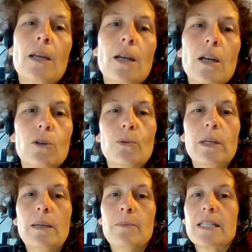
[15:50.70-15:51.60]

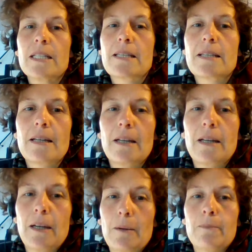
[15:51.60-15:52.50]
agreements
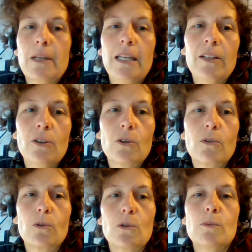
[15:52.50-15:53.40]
in your
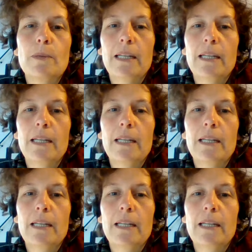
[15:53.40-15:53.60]
group,